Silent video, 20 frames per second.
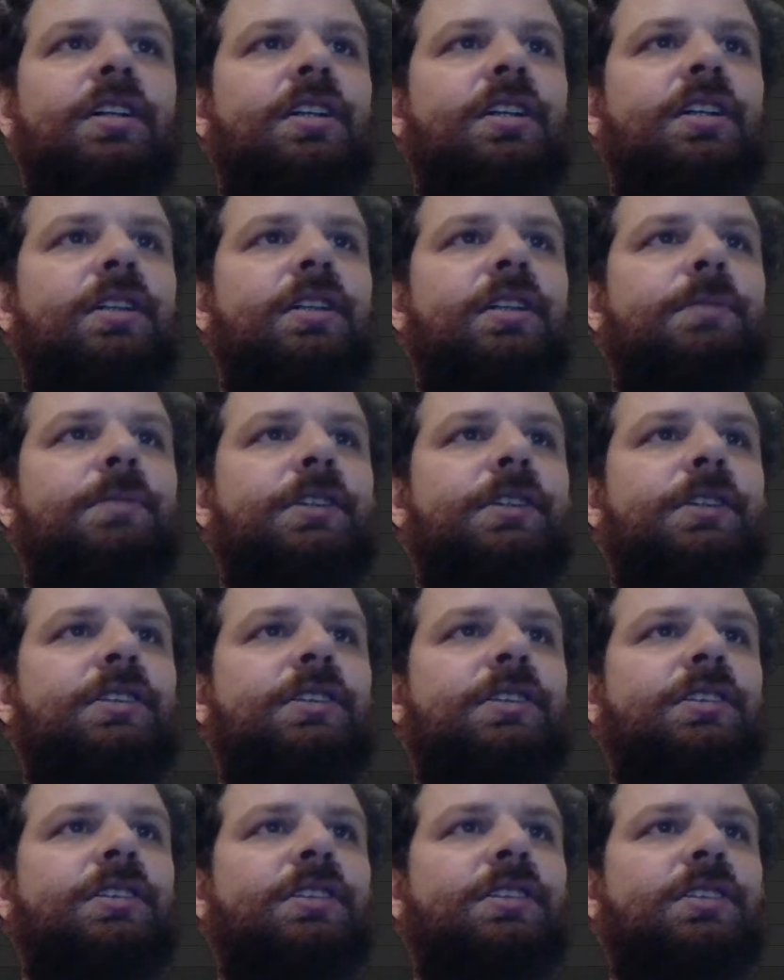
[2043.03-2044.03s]
Let me
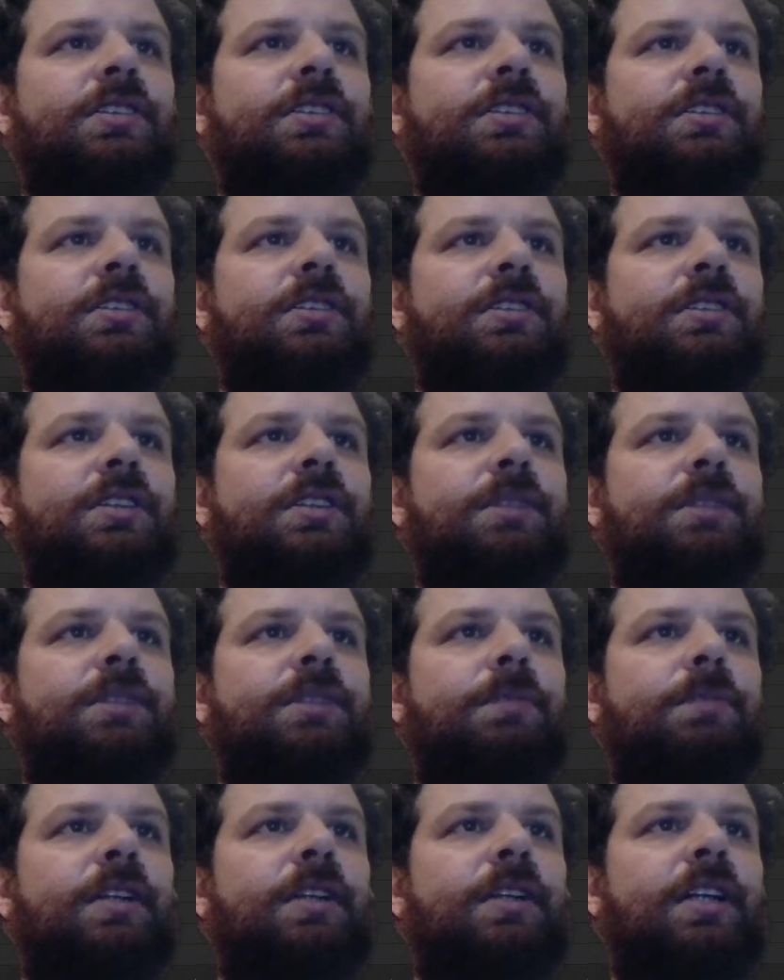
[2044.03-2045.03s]
just
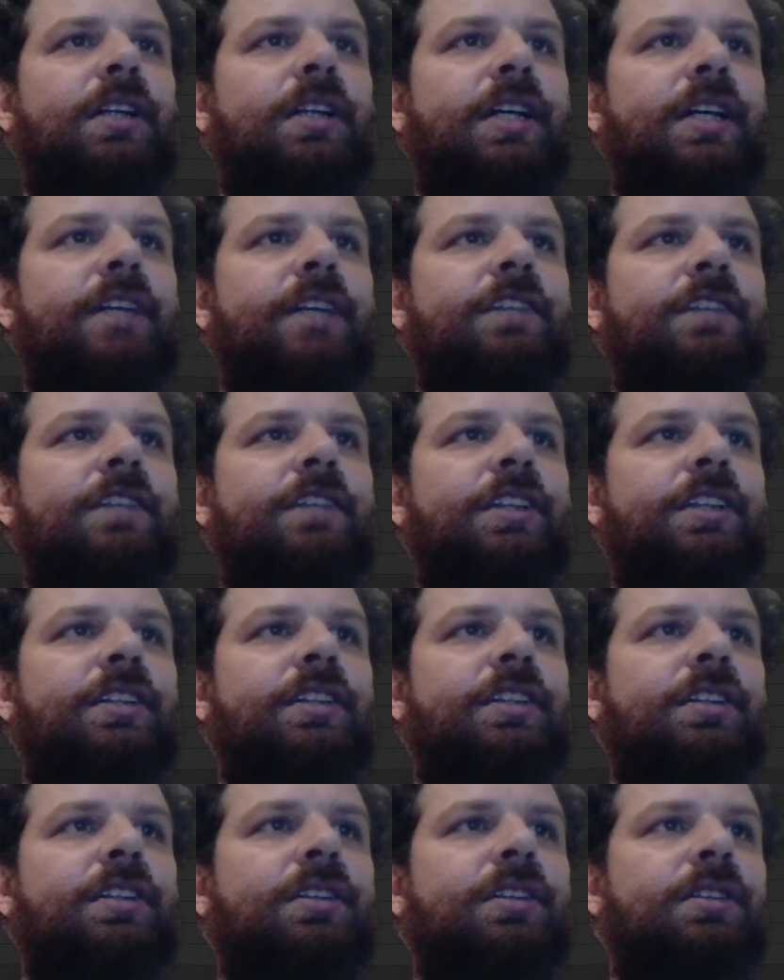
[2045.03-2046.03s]
play with
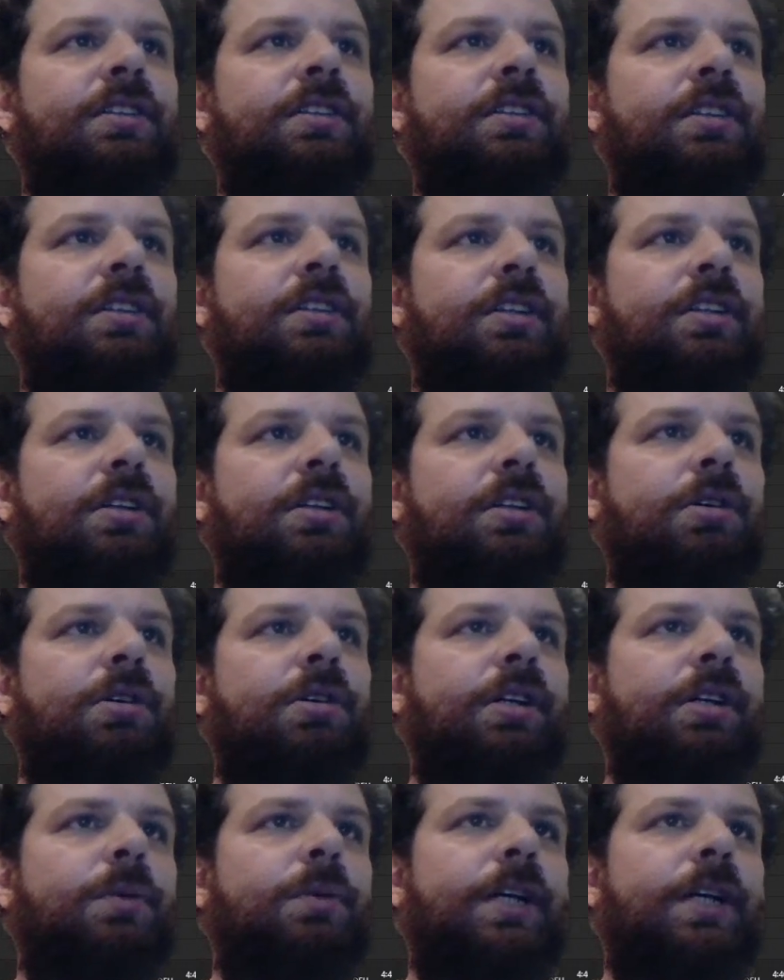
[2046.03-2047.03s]
the,
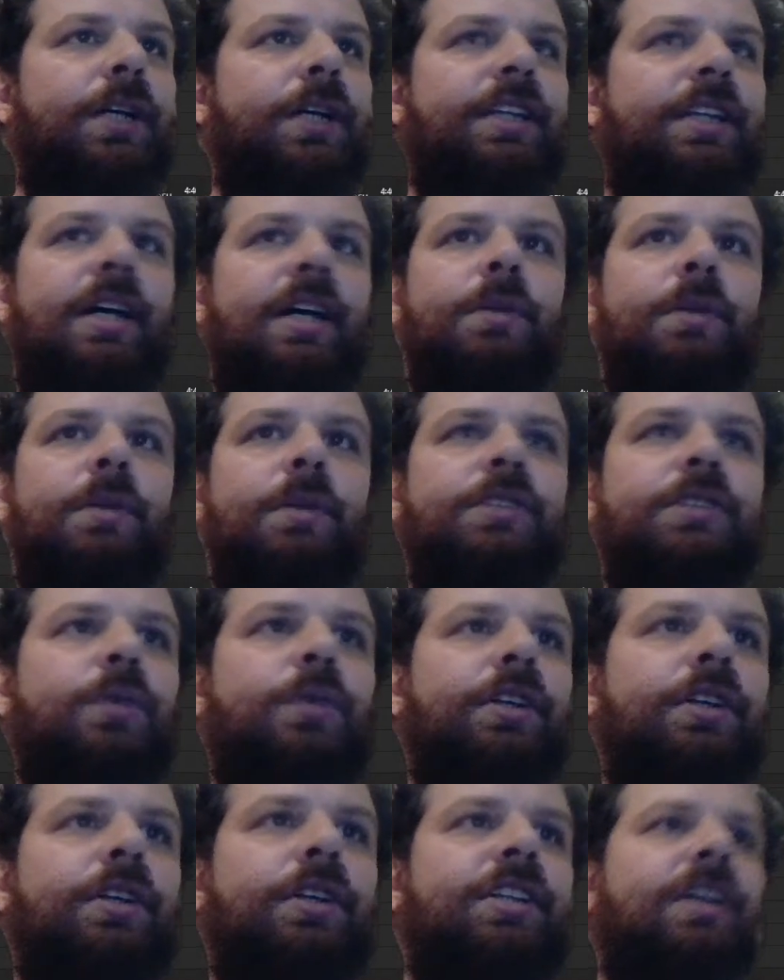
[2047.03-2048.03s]
okay, right now it's
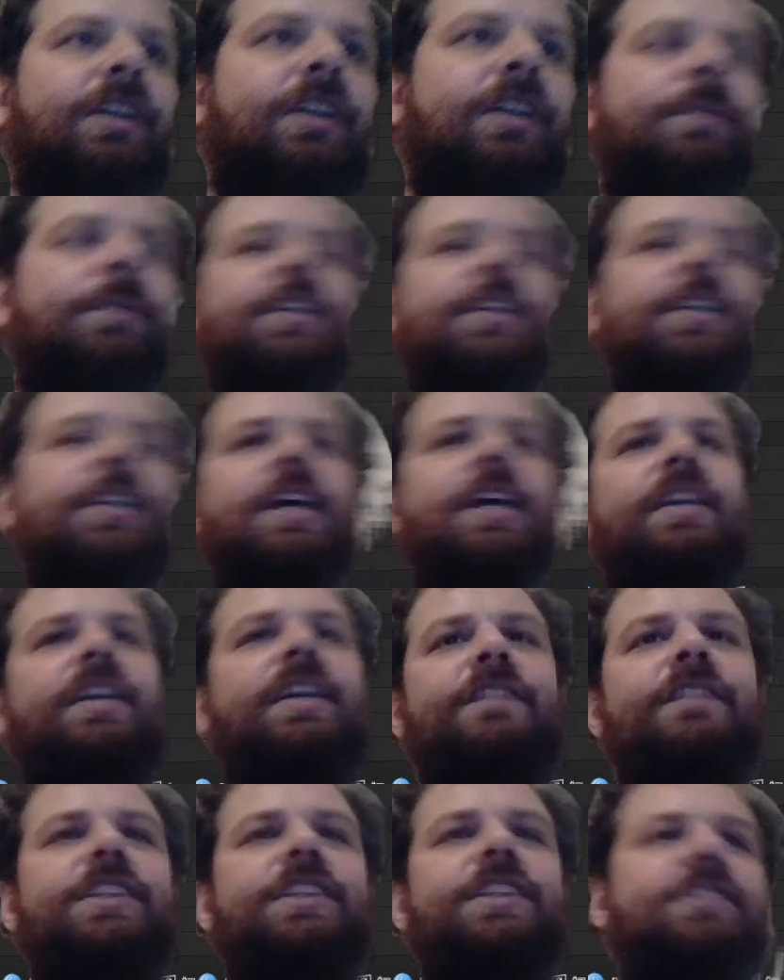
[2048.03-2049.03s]
working. I mean, like if
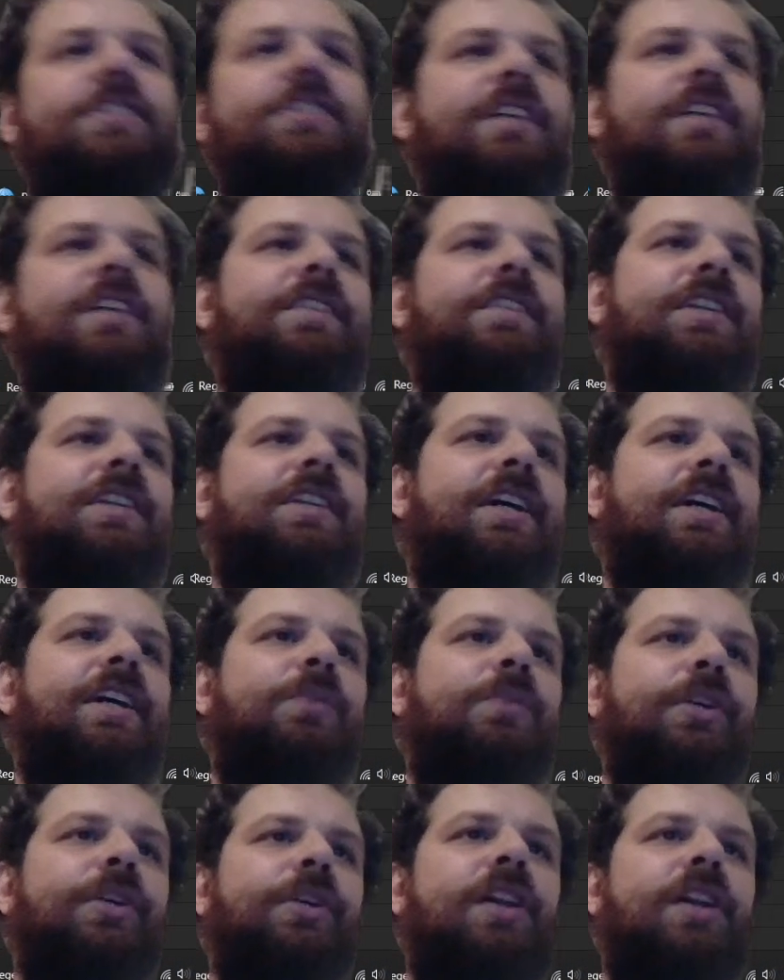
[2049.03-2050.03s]
you just have it like
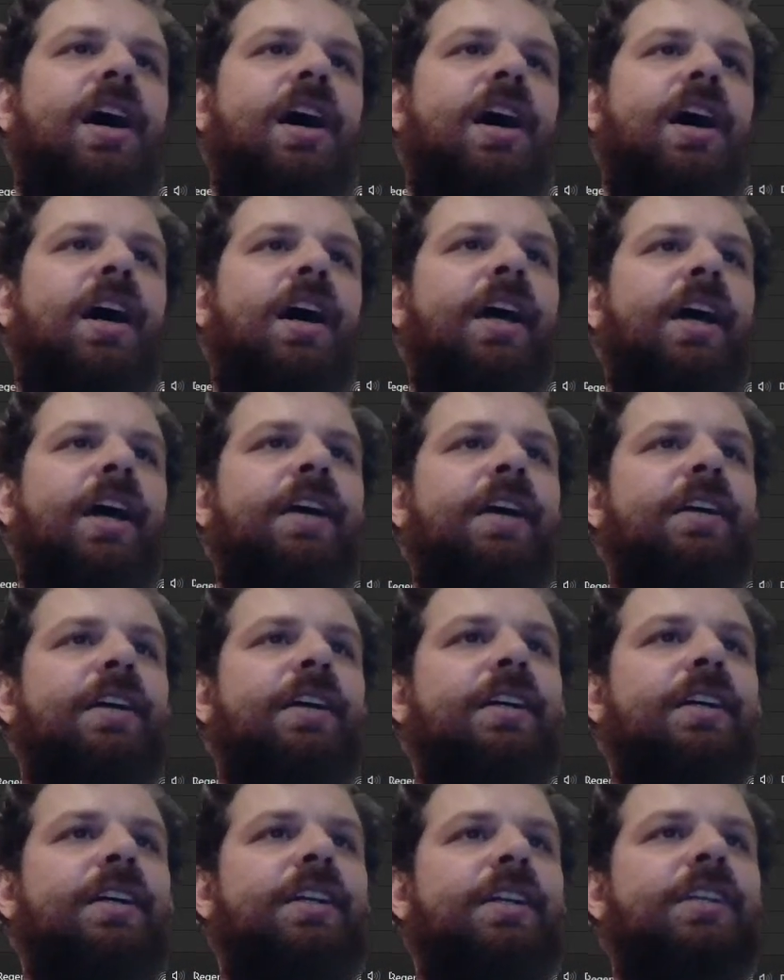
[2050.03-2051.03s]
real high,
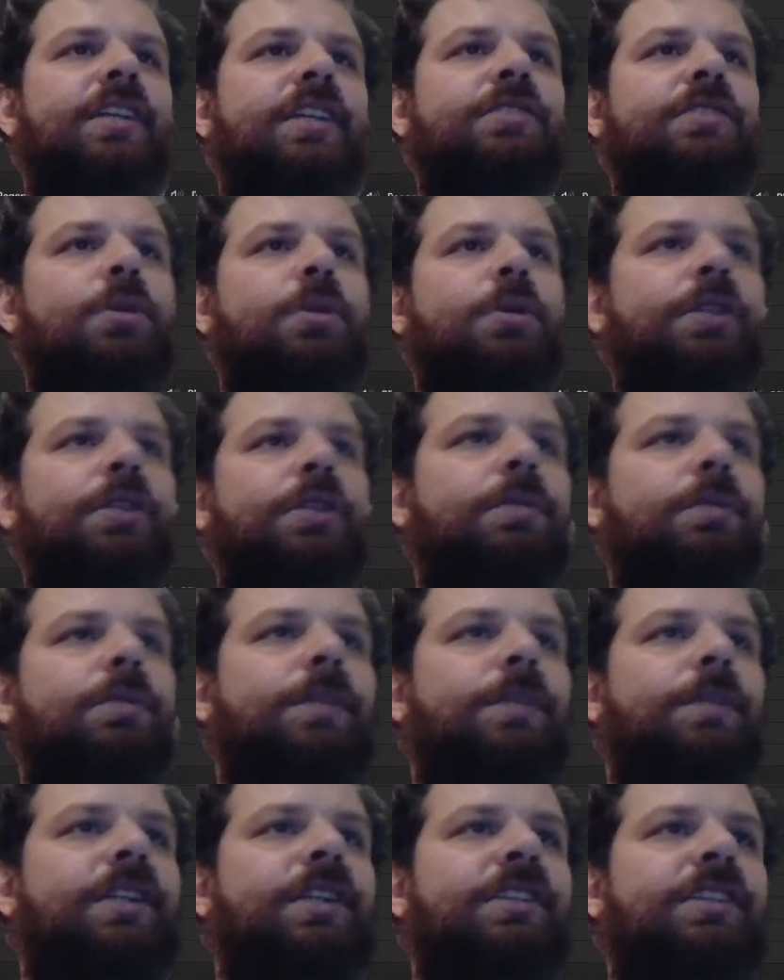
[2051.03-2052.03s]
it's going to
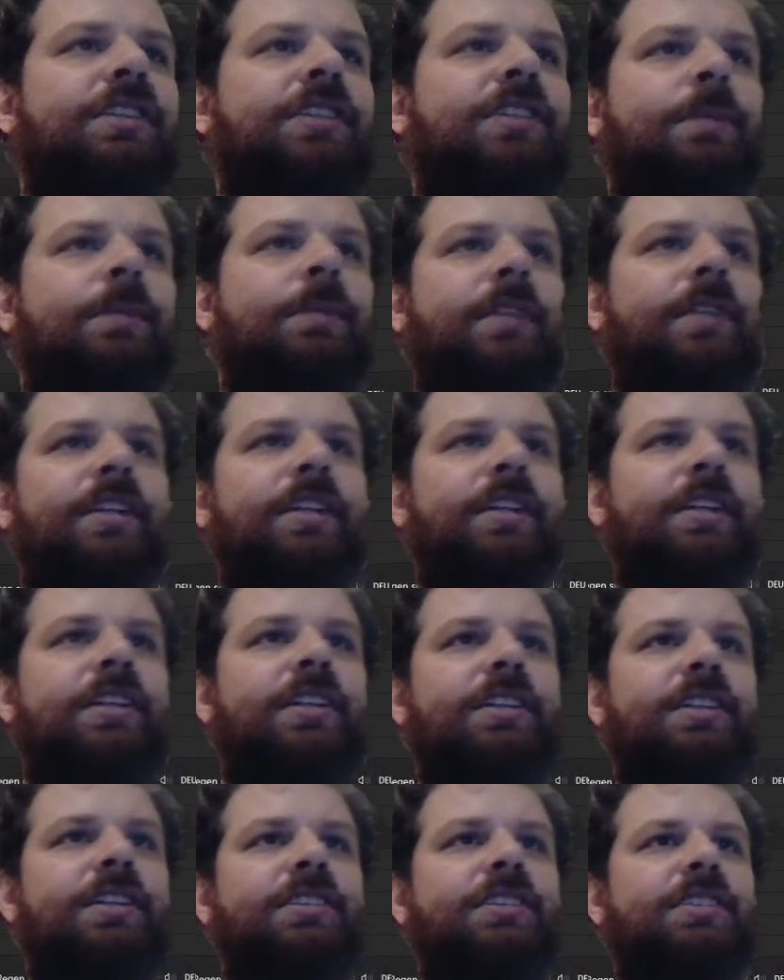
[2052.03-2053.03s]
be something like
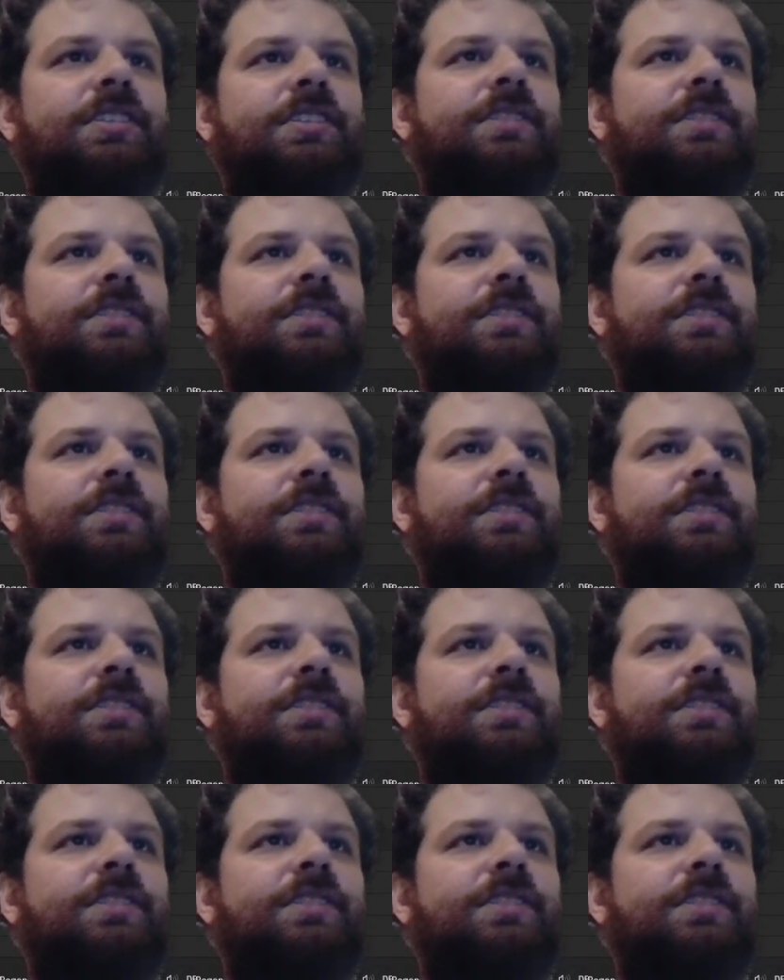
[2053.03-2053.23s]
this.